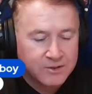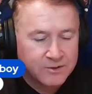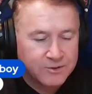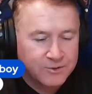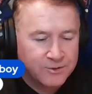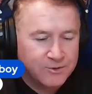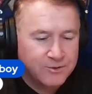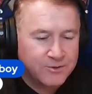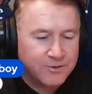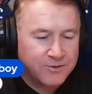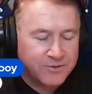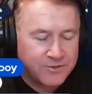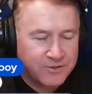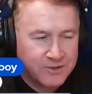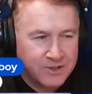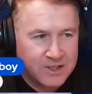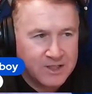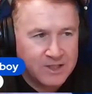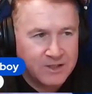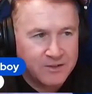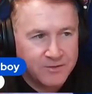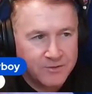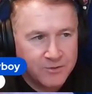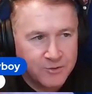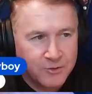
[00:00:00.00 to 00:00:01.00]
two,
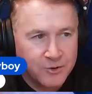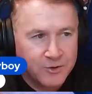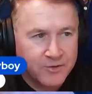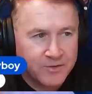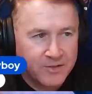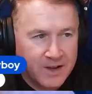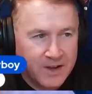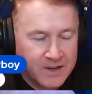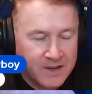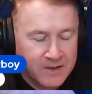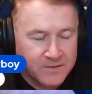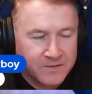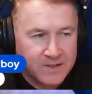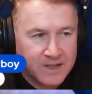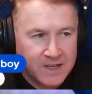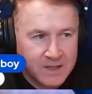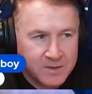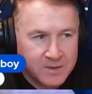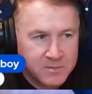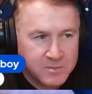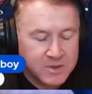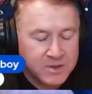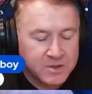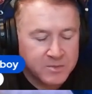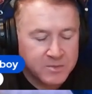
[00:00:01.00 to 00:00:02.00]
three, four, five
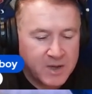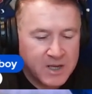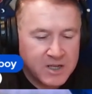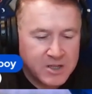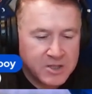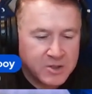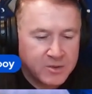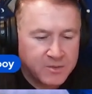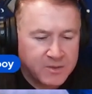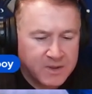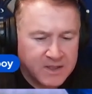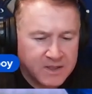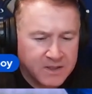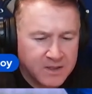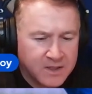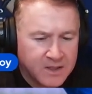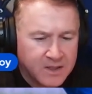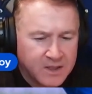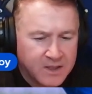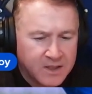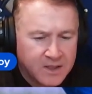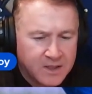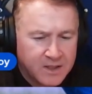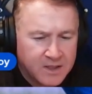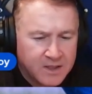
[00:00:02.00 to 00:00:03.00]
times, especially
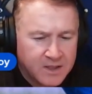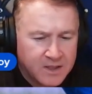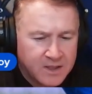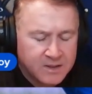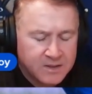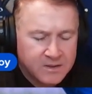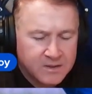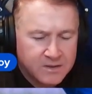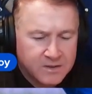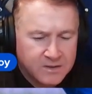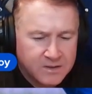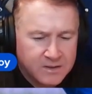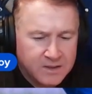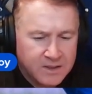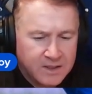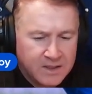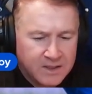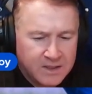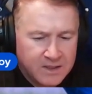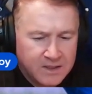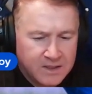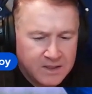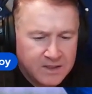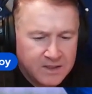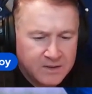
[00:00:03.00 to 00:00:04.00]

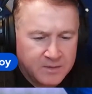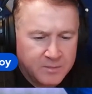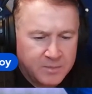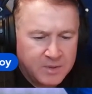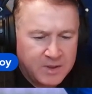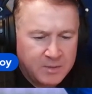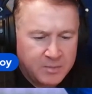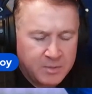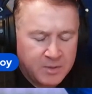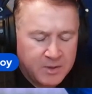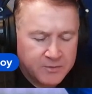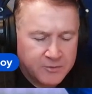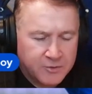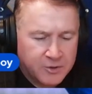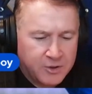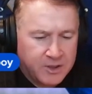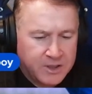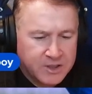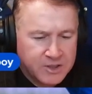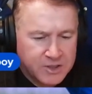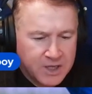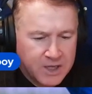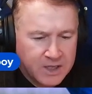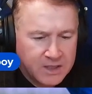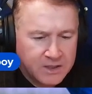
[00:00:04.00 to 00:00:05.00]
when people have
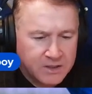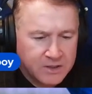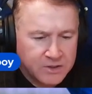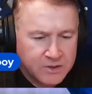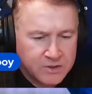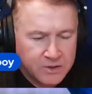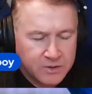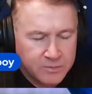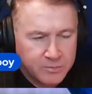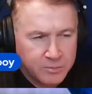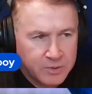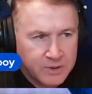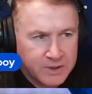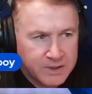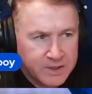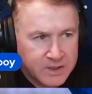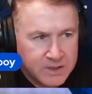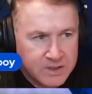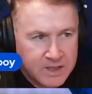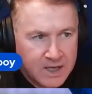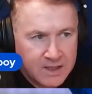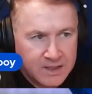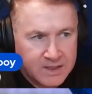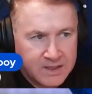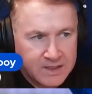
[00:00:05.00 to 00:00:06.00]
got agendas on
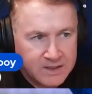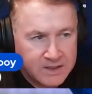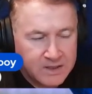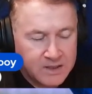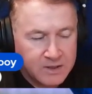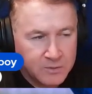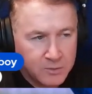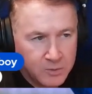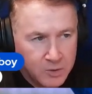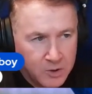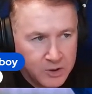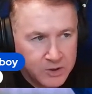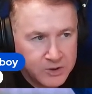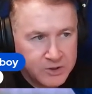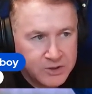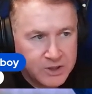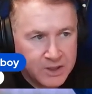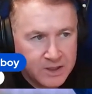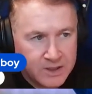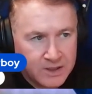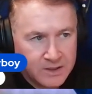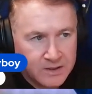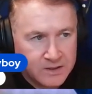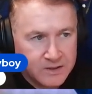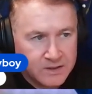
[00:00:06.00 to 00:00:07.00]
players. I like to watch
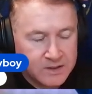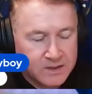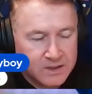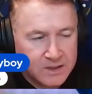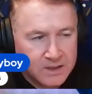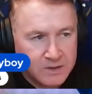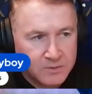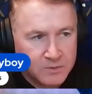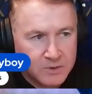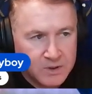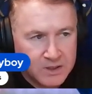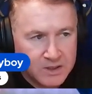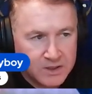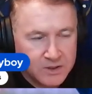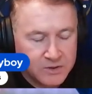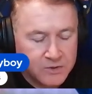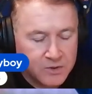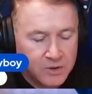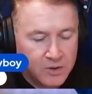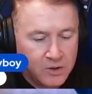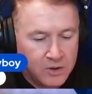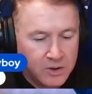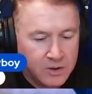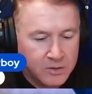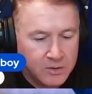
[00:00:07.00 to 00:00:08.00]
it and see what they're
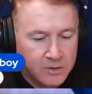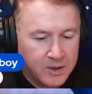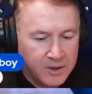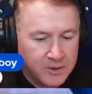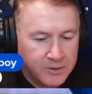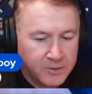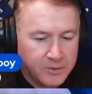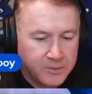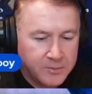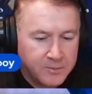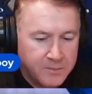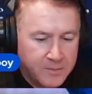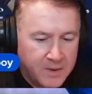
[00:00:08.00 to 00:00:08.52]
talking about.